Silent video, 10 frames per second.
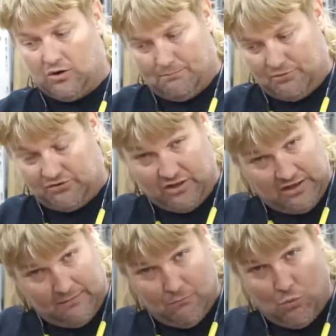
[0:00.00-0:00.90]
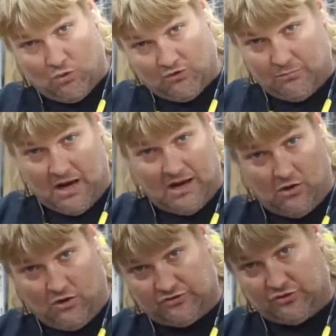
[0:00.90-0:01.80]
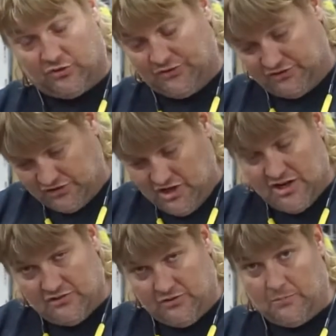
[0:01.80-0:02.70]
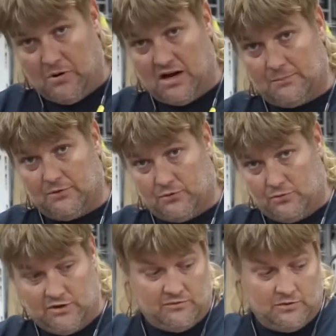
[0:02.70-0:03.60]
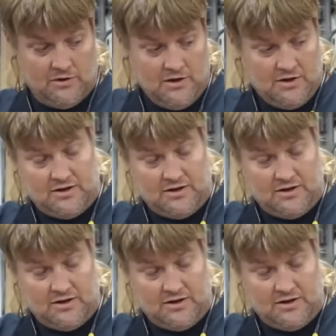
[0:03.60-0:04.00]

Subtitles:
I'm presenting more of my hull surface to the bottom of the river